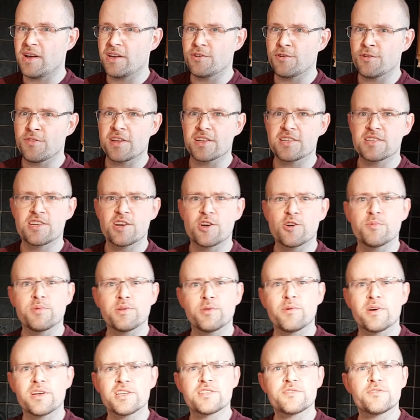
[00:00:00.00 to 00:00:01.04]
I know that's terribly
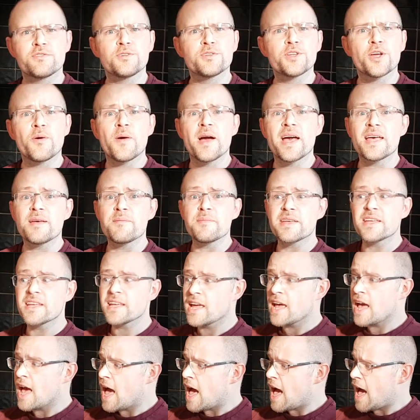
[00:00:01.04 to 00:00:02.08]
wasteful, don't hate me.
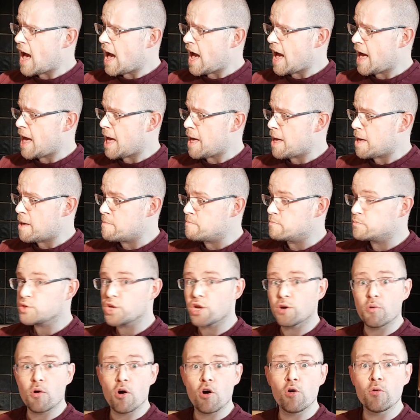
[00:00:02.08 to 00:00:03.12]

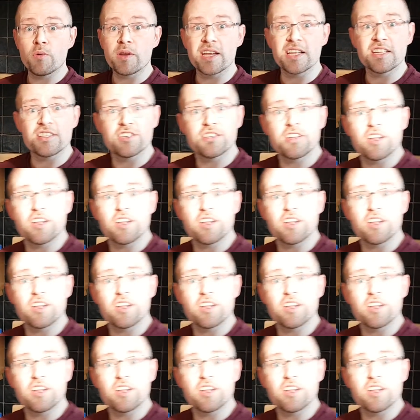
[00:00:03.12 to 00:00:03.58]
So all we need to